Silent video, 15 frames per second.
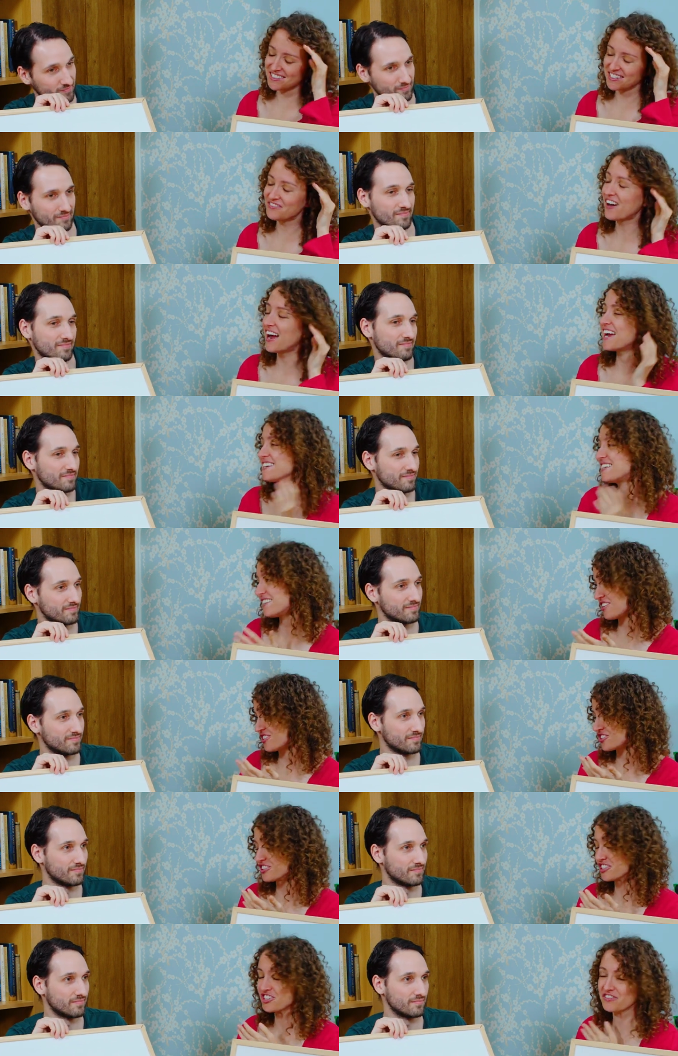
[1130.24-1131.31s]
Speaker 1: defined in an
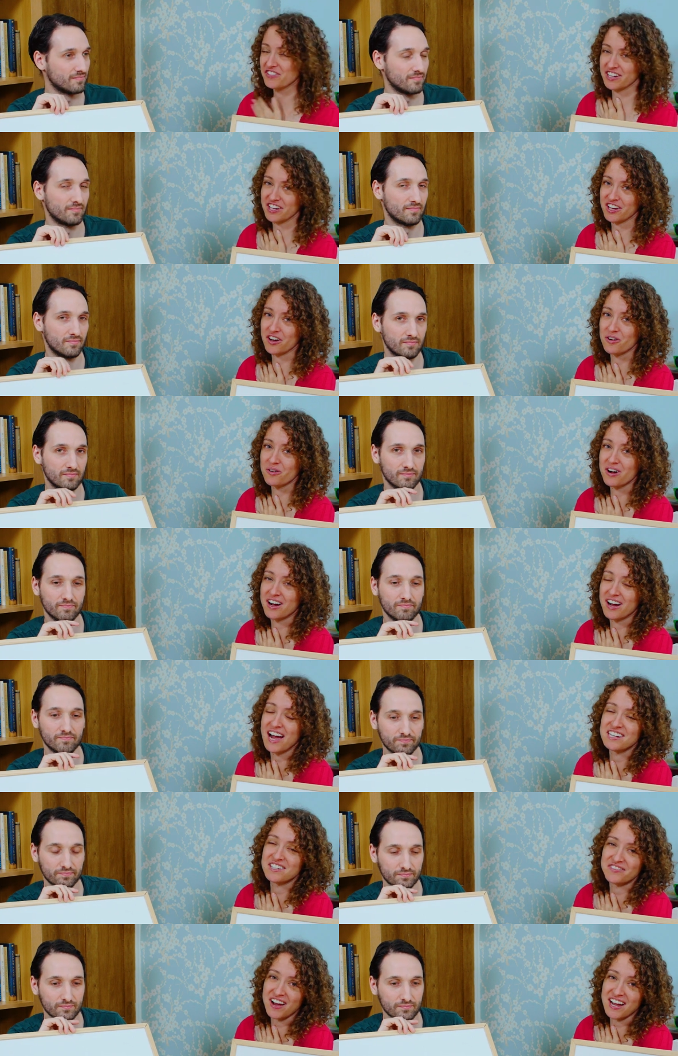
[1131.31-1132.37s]
earlier video, uh,
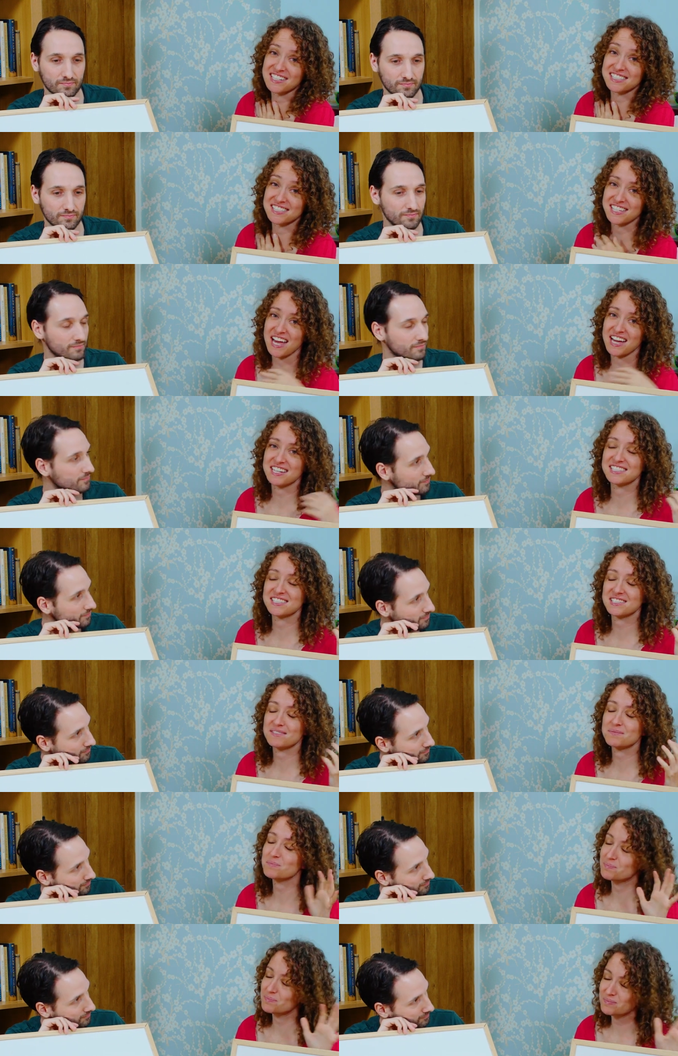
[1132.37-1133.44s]
I define
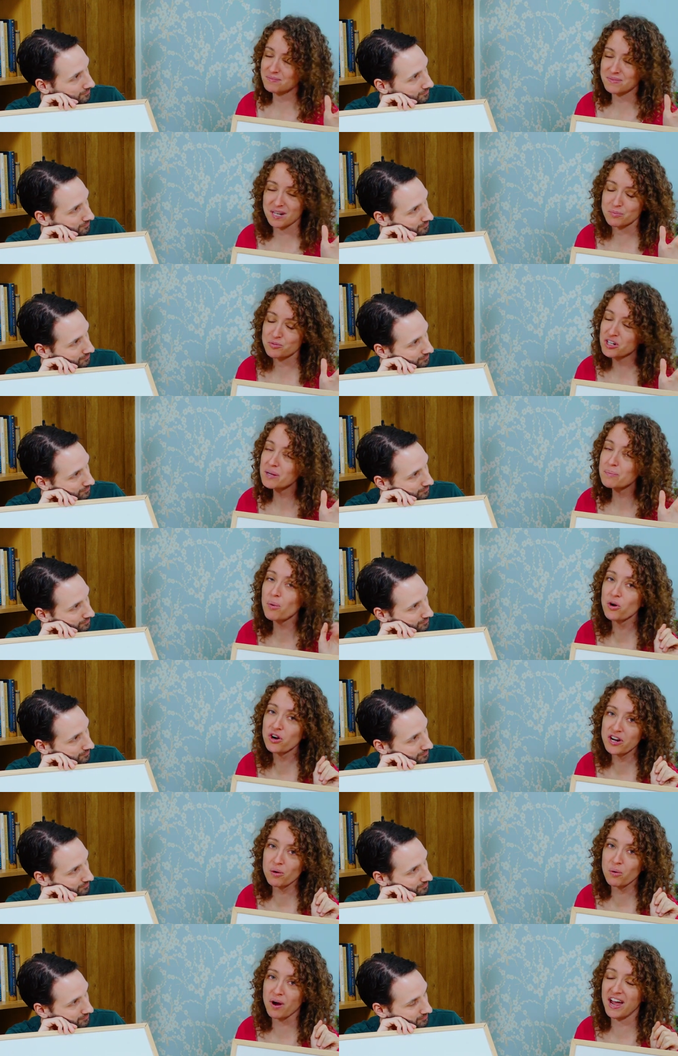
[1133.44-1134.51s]
sex in a pretty
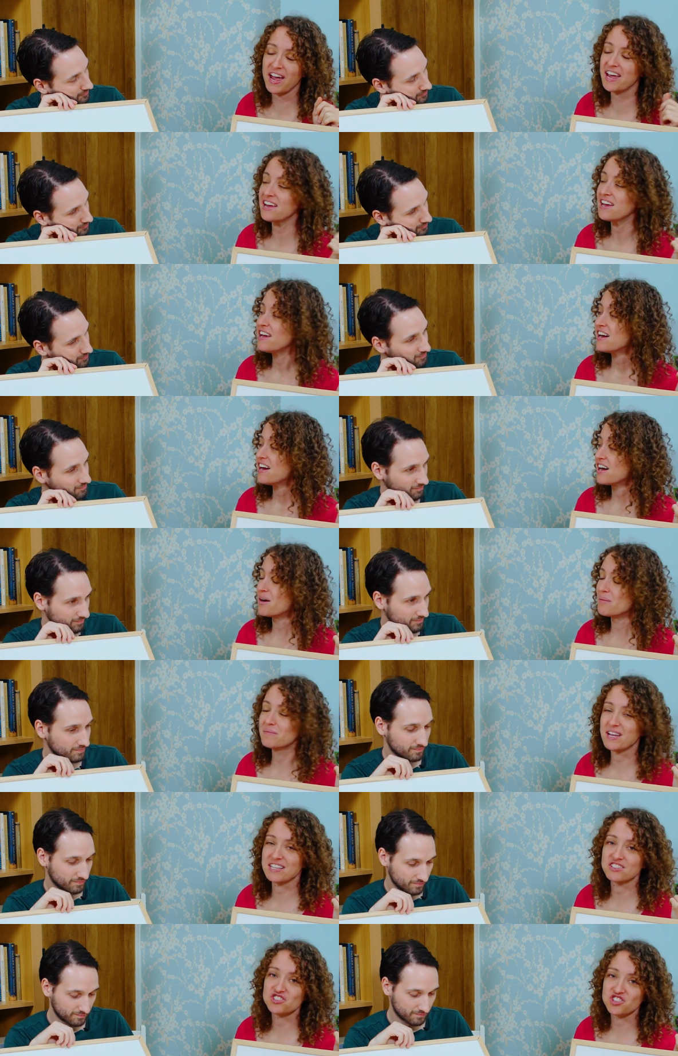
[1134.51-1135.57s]
boring way. Um,
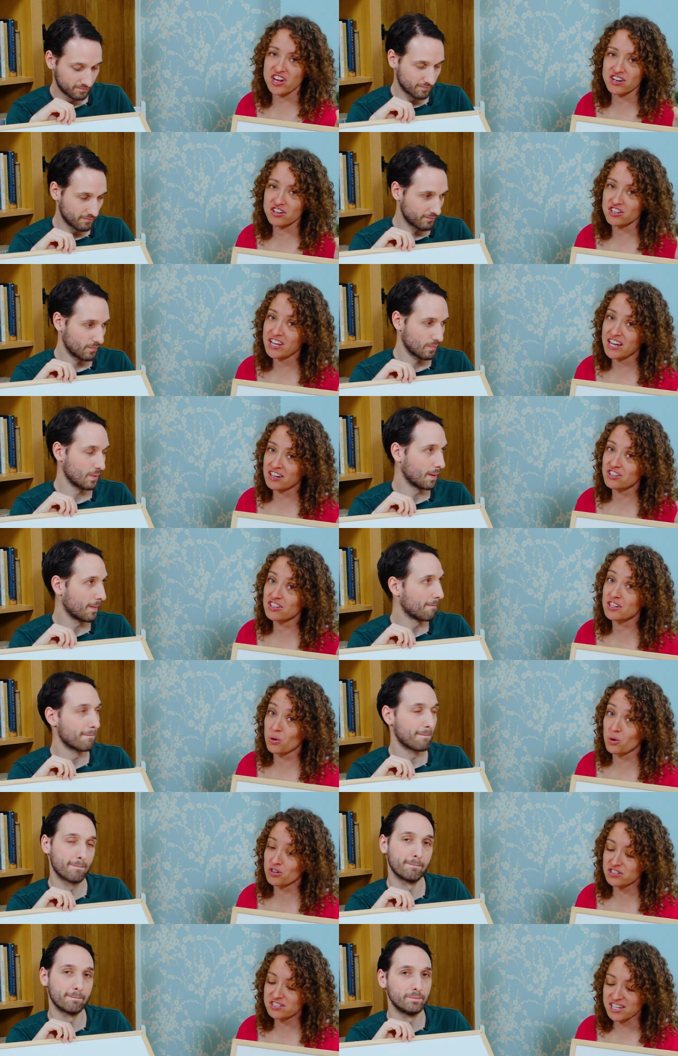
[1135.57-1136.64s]
that's genital, anal, and
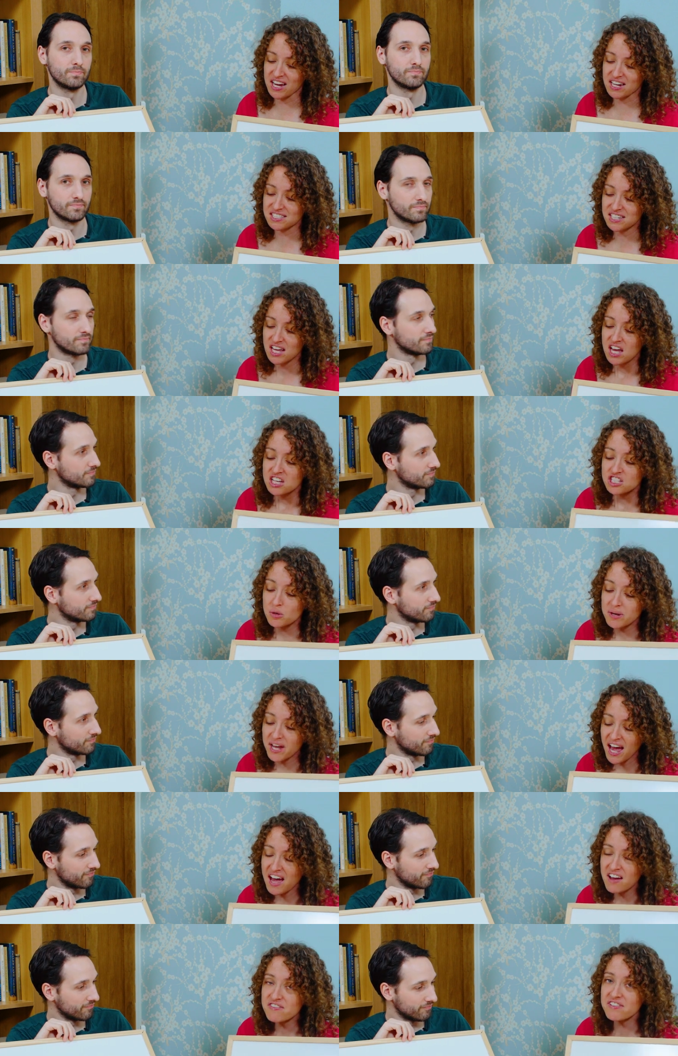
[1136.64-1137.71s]
oral sex. So we
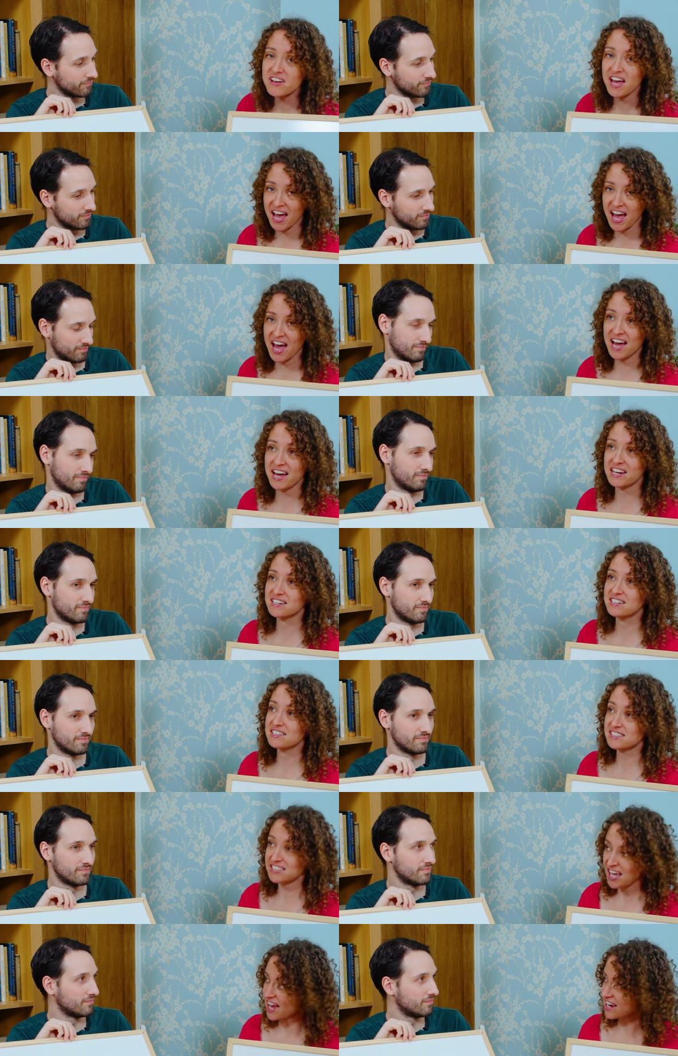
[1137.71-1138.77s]
have had
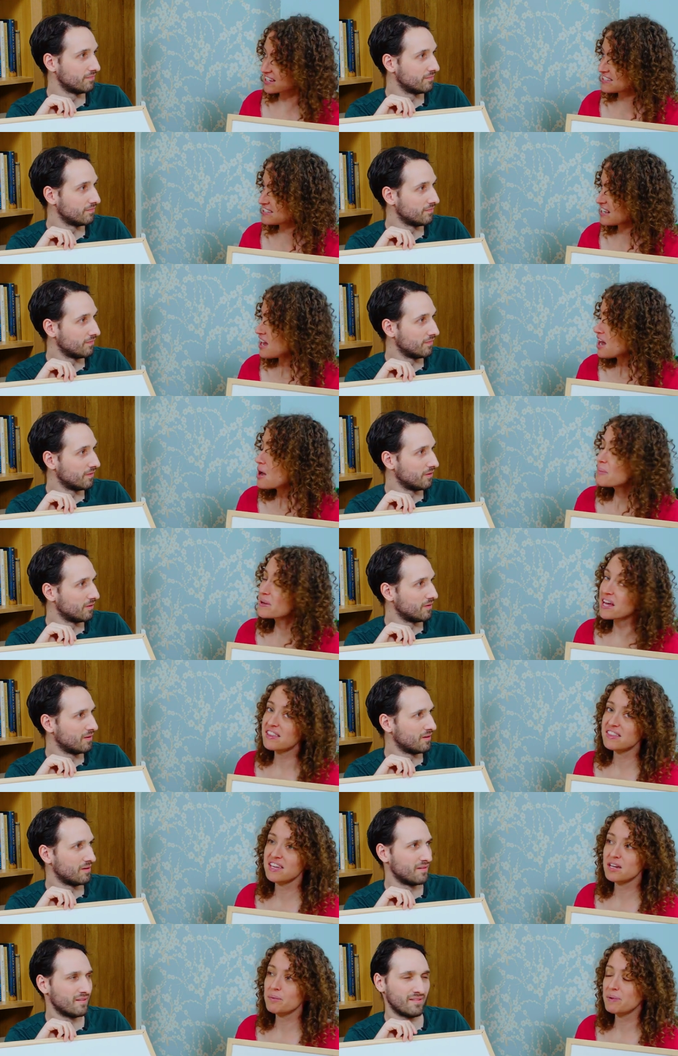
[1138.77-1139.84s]
sex, but I
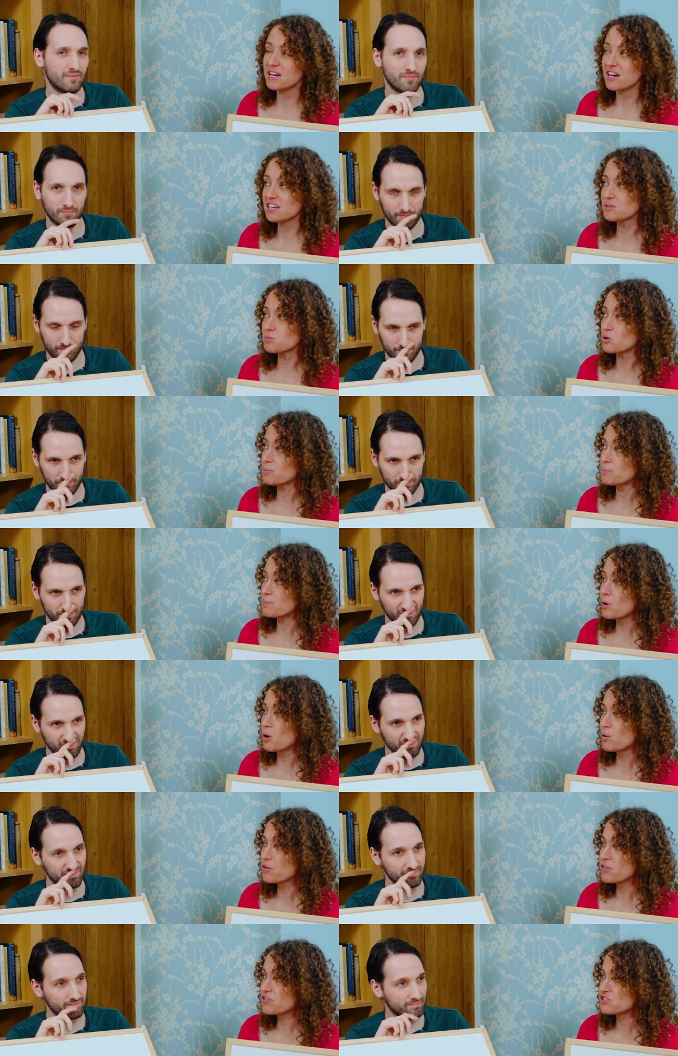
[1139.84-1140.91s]
think because we're
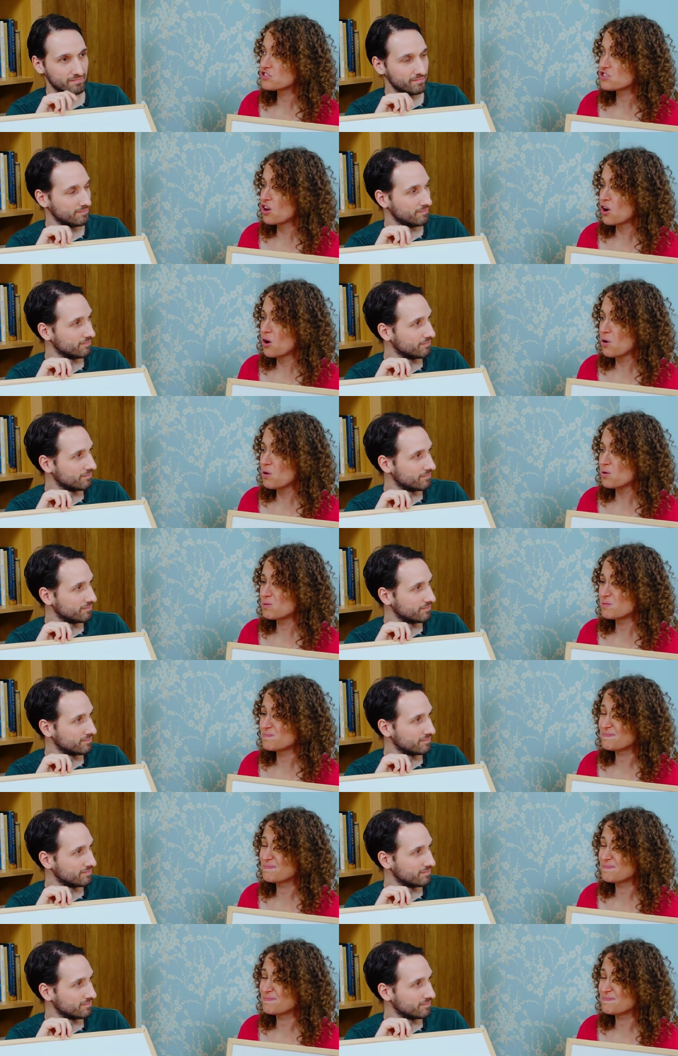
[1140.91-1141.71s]
both so